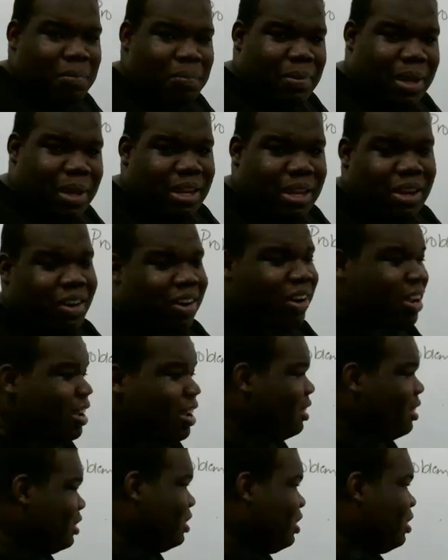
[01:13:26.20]
But you're a
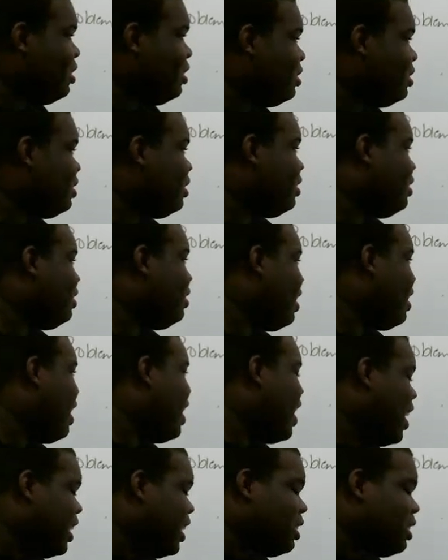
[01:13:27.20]
coding solution that
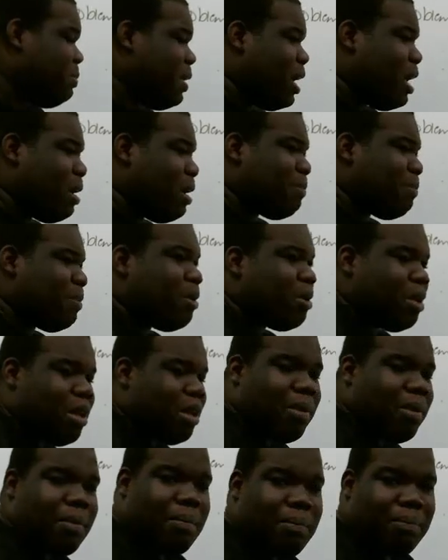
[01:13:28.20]
has a map,
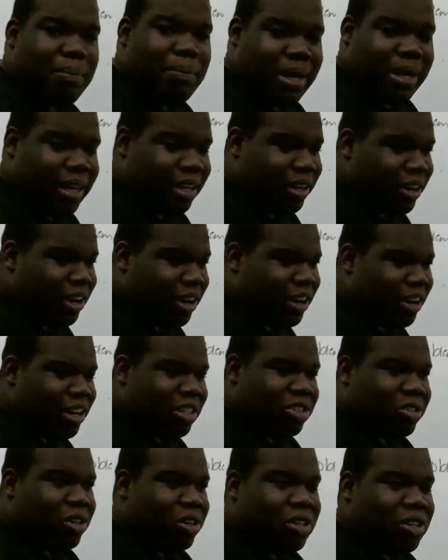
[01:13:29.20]
but you're
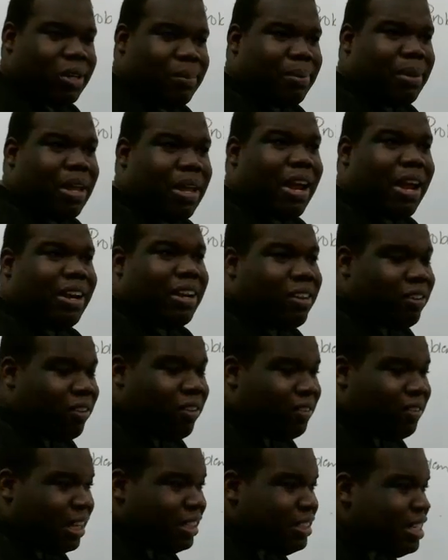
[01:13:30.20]
controlling the player
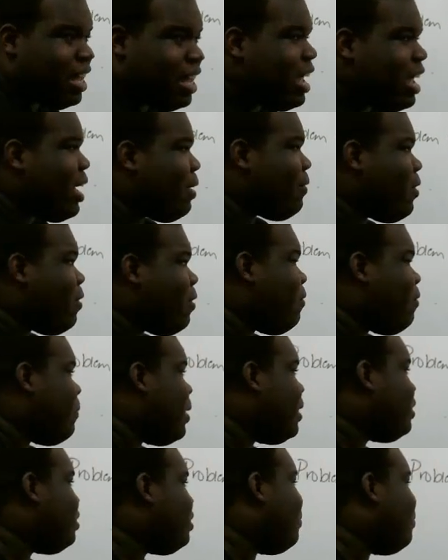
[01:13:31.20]
who does not have information